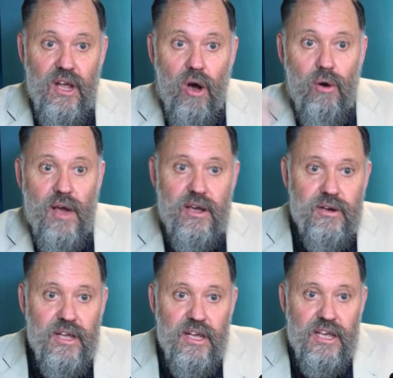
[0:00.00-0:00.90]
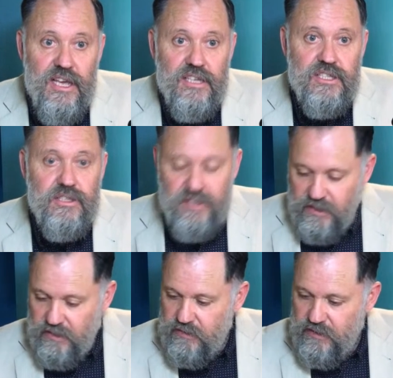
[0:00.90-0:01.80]
Oh, hang on. Yes,
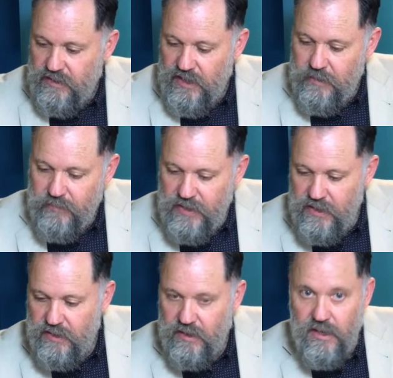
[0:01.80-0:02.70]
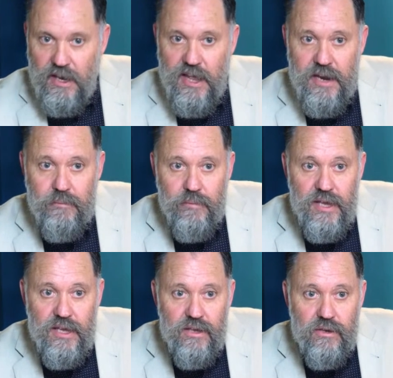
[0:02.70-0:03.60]
hang on. Let me
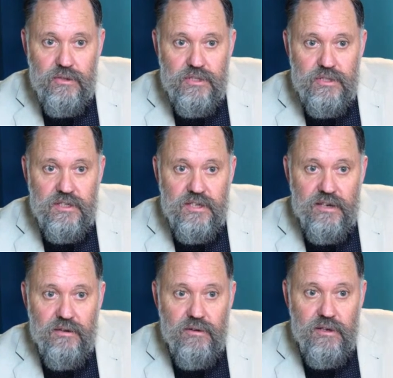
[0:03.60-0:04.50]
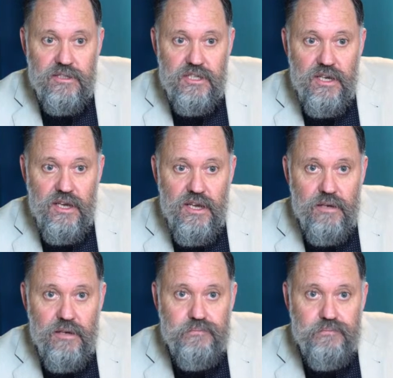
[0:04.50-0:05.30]
use the technology here.